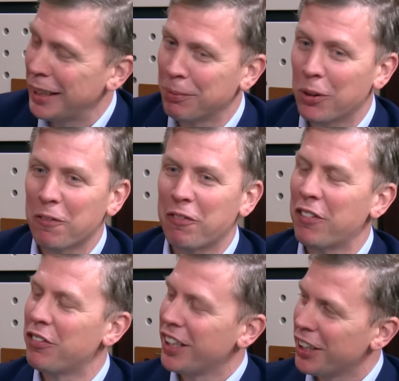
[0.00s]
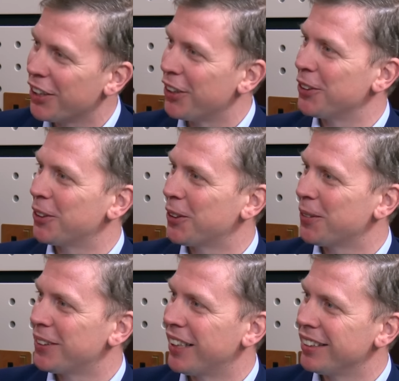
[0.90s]
It's more than 15
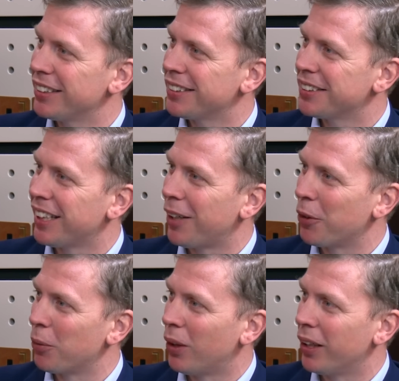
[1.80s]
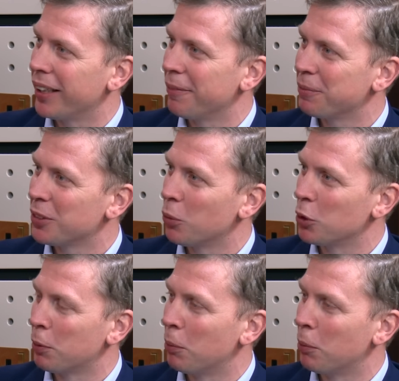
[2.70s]
years since Start With Why was